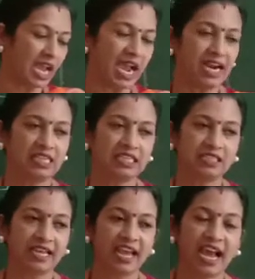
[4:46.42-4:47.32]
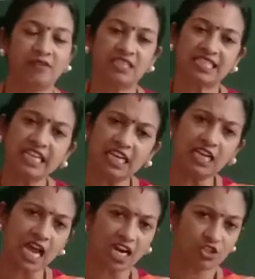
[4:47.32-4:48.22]
and they have a
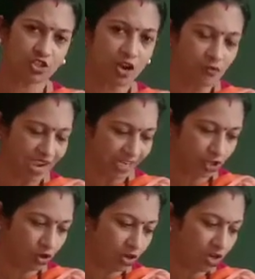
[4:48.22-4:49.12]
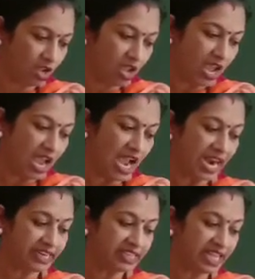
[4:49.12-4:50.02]
single large vacuole,
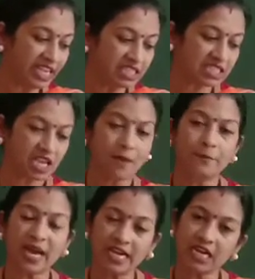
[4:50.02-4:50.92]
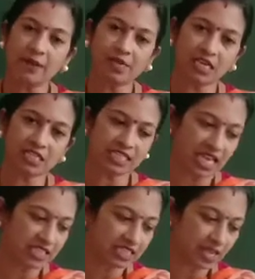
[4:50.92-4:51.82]
and these parenchymatous
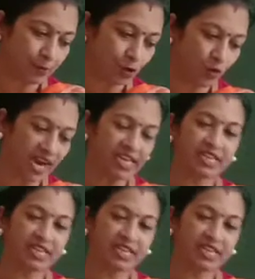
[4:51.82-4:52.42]
cells, they provide